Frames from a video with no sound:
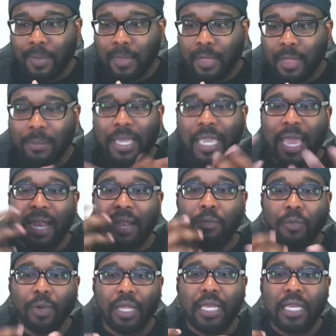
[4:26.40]
let me kind of
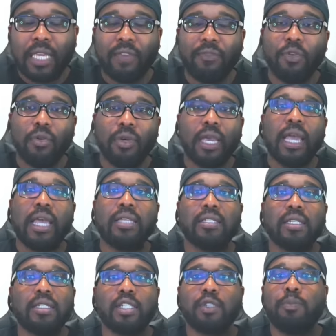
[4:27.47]
really give you guys
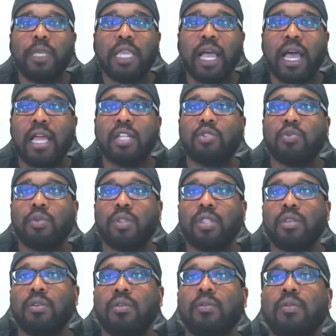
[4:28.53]
and just be honest with
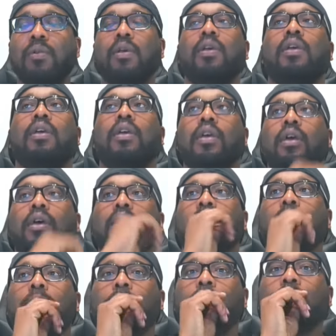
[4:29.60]
you
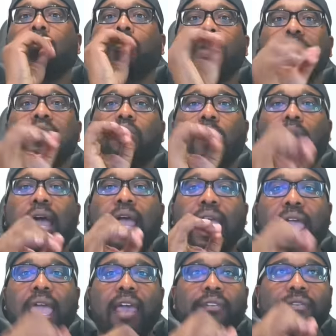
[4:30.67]
the reason why I
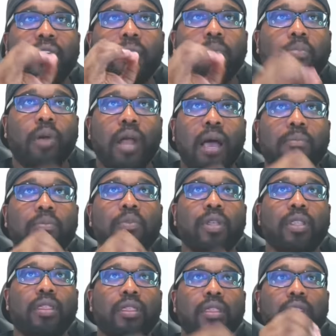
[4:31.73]
have a problem
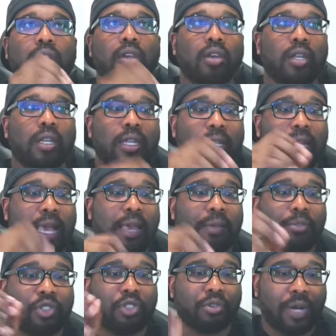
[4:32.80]
with the Good
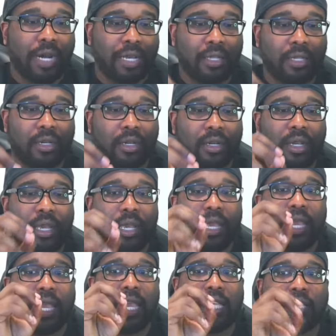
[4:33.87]
Times trailer
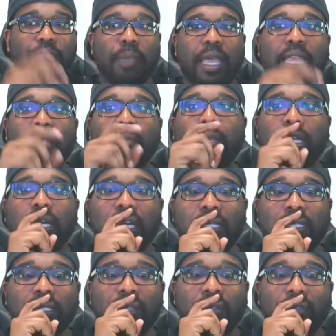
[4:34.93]
is mainly
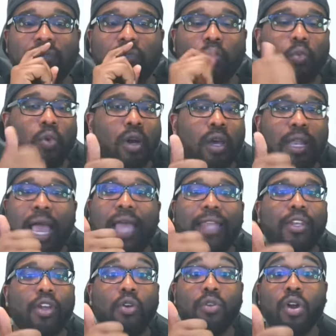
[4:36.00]
because of one, I
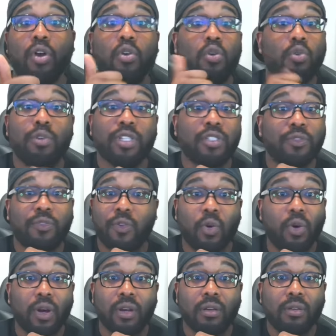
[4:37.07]
don't know who it's
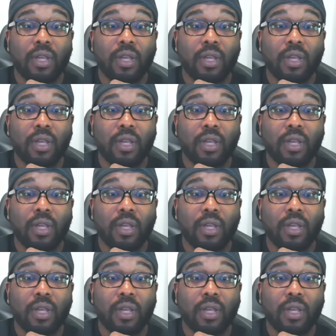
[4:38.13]
for.